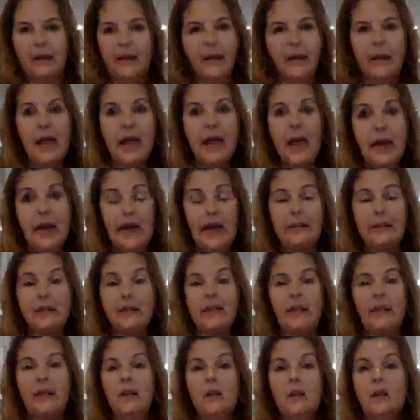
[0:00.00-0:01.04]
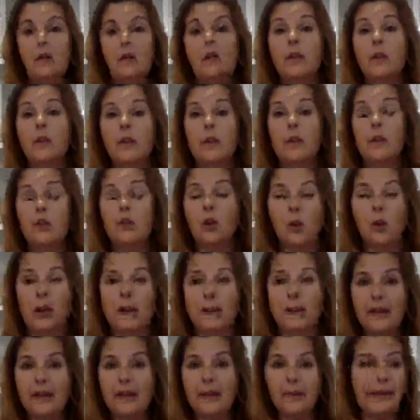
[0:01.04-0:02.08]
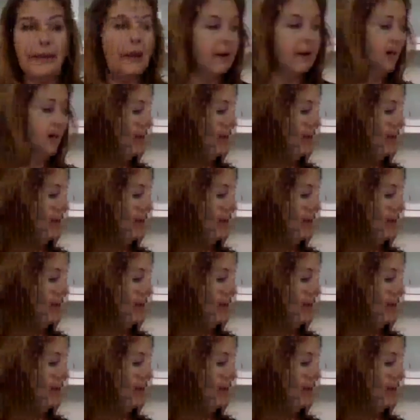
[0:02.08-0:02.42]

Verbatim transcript: It, and you know the the great thing about